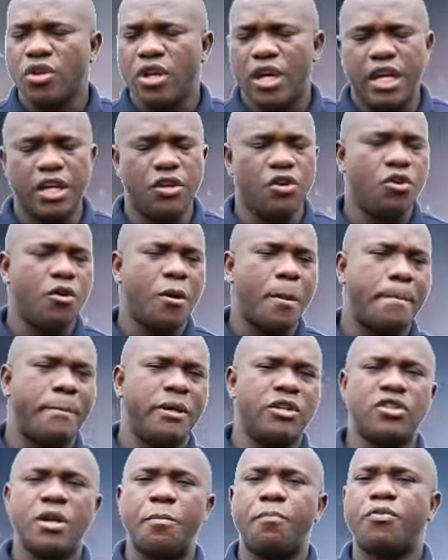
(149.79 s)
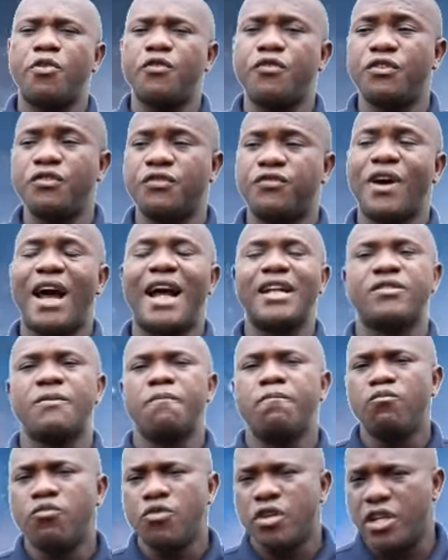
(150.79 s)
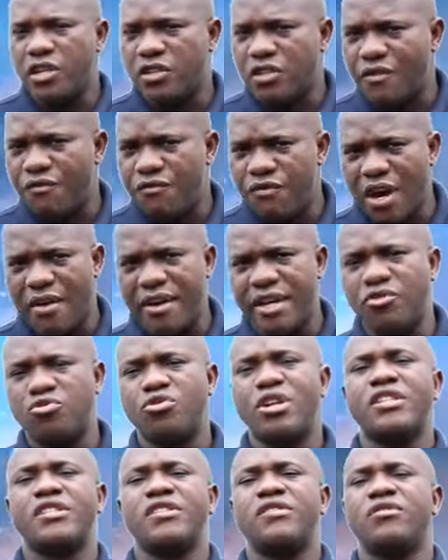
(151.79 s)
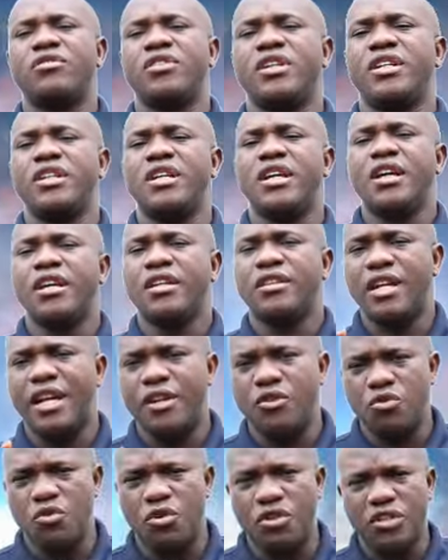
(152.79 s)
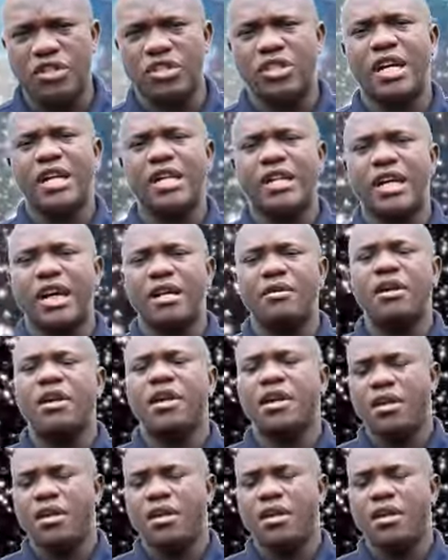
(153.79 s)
You know, it's a proven fact. It's a very interesting thing that you understand that.